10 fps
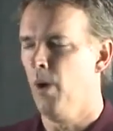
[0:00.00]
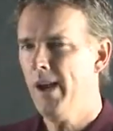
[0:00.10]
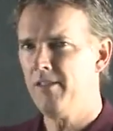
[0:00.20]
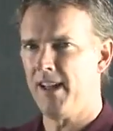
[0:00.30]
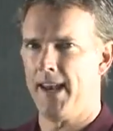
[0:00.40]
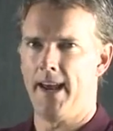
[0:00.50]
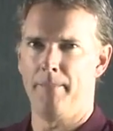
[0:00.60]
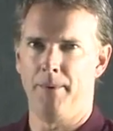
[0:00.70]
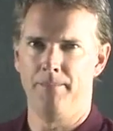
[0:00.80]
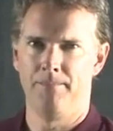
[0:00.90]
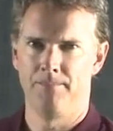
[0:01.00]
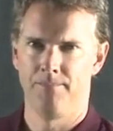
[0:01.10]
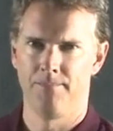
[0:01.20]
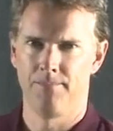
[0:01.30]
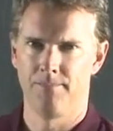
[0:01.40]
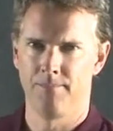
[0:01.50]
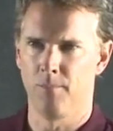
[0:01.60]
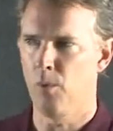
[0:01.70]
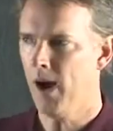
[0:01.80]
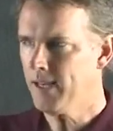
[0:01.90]
Why does that happen?
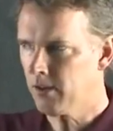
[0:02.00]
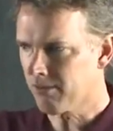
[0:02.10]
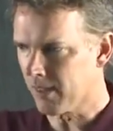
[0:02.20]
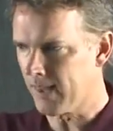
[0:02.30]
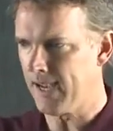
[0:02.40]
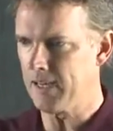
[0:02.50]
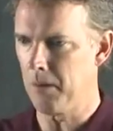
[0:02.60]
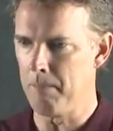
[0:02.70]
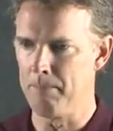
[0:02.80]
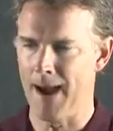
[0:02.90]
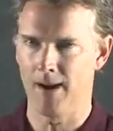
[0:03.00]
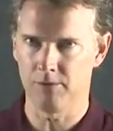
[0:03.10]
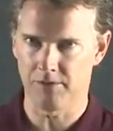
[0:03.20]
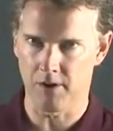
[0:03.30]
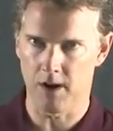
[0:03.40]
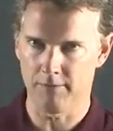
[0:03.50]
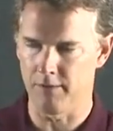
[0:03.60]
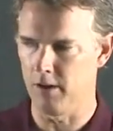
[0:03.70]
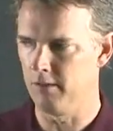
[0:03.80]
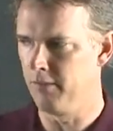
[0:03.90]
Why does light bounce
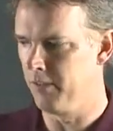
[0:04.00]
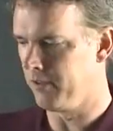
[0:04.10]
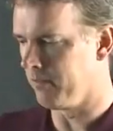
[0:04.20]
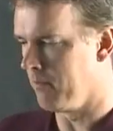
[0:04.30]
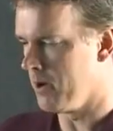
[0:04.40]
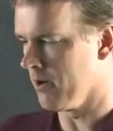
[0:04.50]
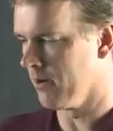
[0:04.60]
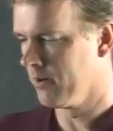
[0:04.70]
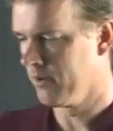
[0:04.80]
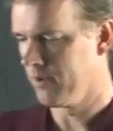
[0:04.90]
off of this mirror?